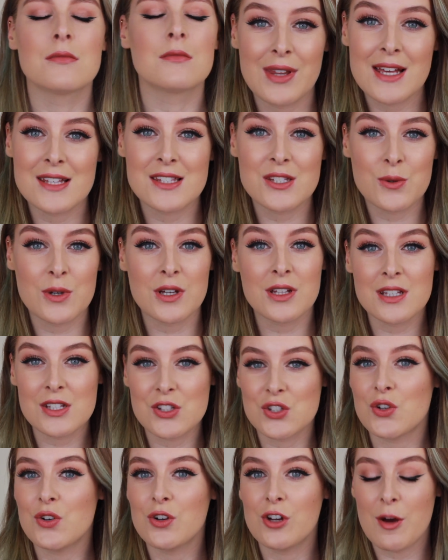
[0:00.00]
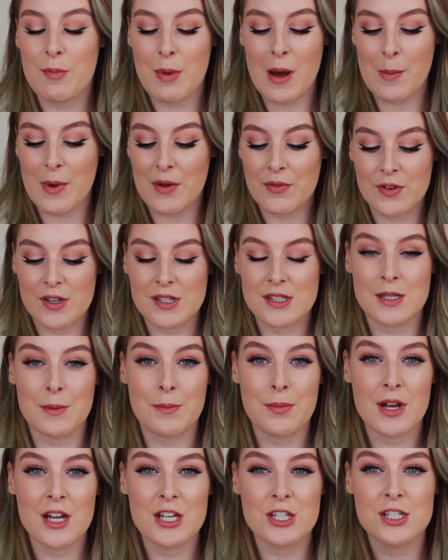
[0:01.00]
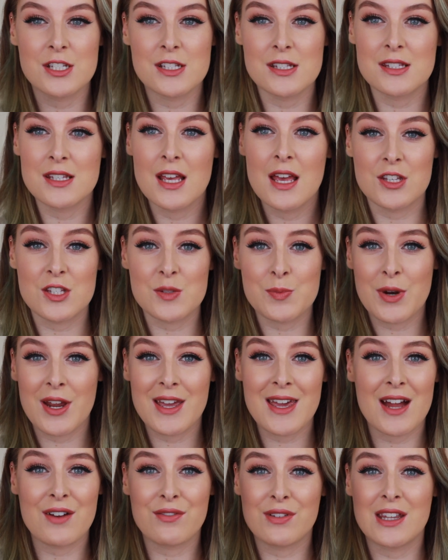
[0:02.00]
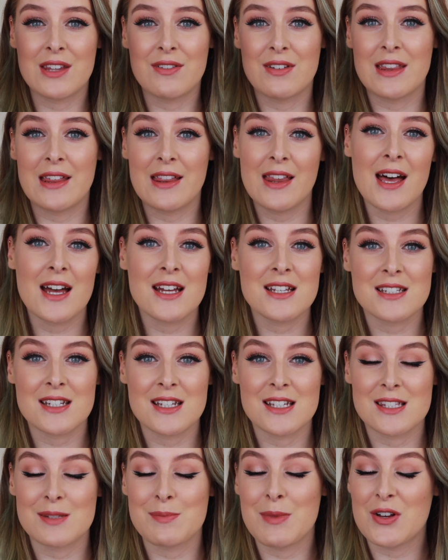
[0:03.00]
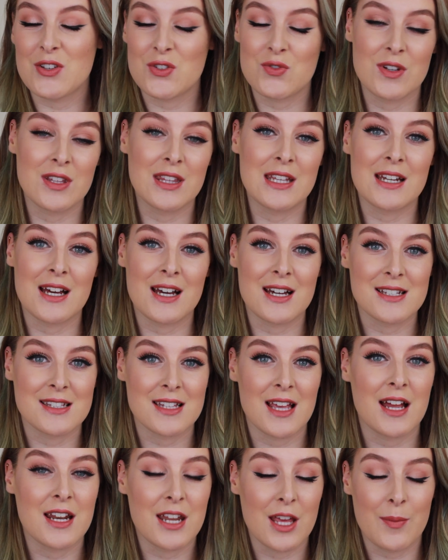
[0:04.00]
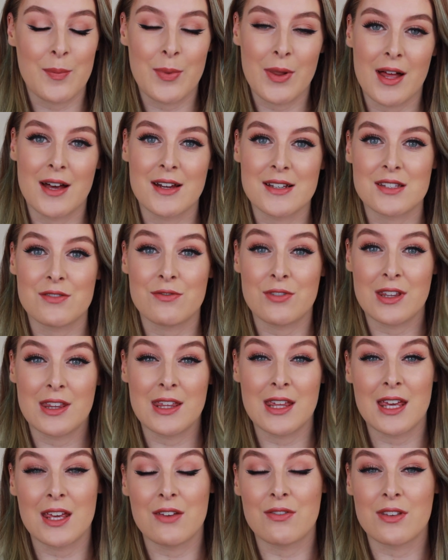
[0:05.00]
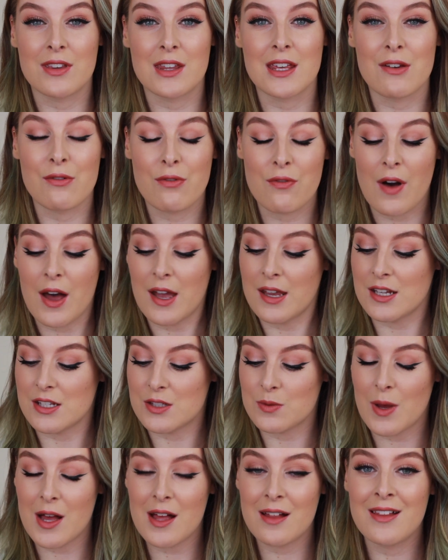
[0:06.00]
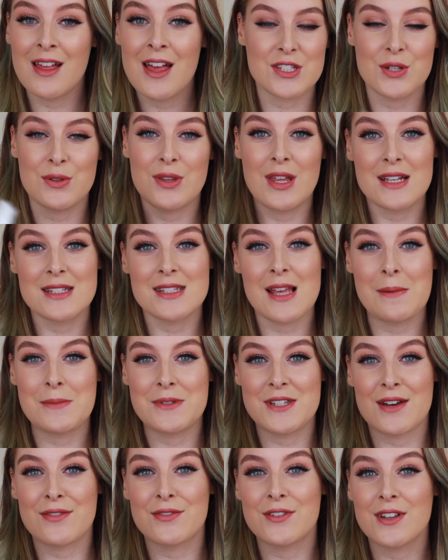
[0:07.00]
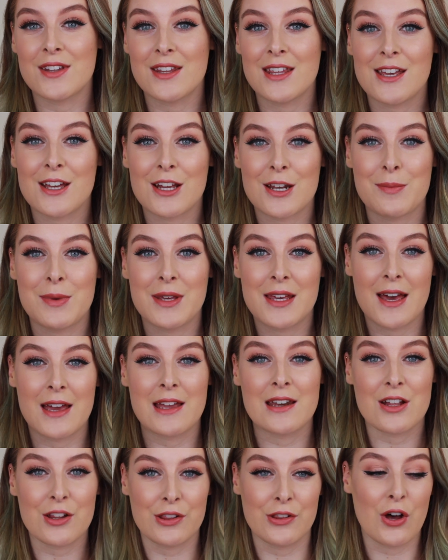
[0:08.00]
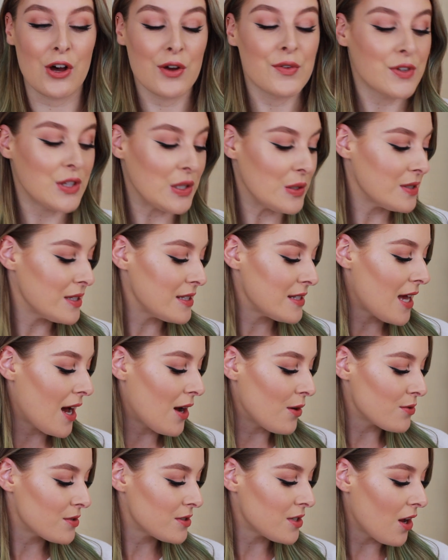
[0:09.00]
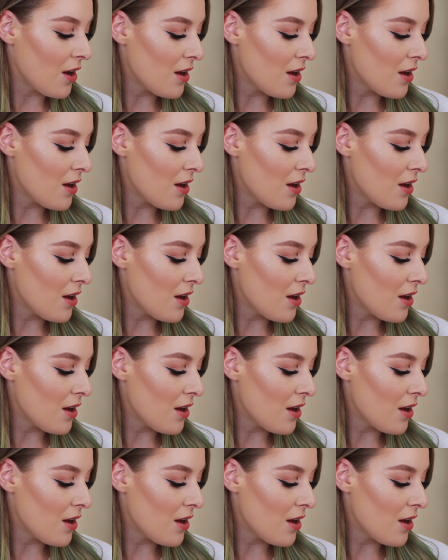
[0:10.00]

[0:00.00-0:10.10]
Let's quickly talk about my first impressions. The spray I really, really liked. It smells really nice and it applies really evenly and fine as well. So this I'm definitely going to be getting a lot of uses out